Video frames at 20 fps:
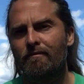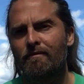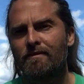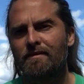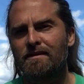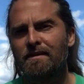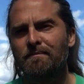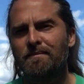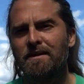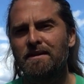
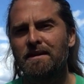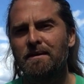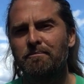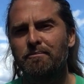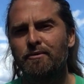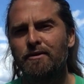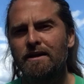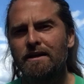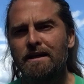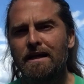Something that
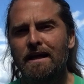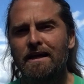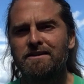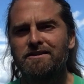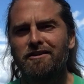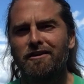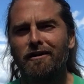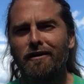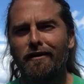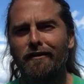predates
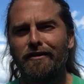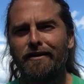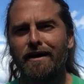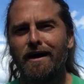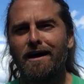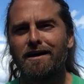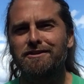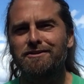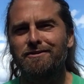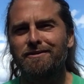all
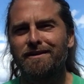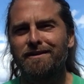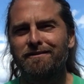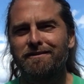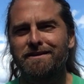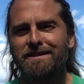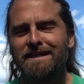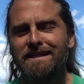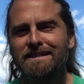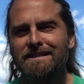doctrine or
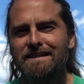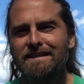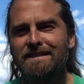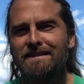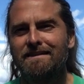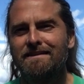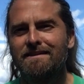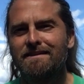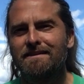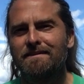
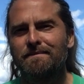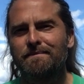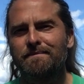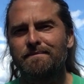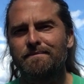teachings.